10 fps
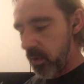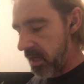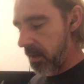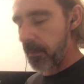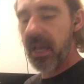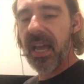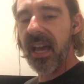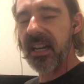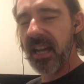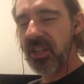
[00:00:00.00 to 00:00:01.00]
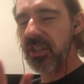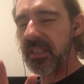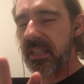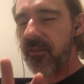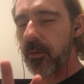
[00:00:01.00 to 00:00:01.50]
a pad, it actually
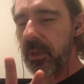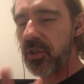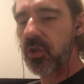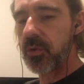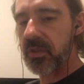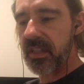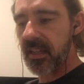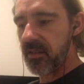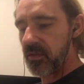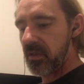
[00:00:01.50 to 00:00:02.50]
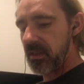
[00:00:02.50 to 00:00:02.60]
is giving me 2 sounds.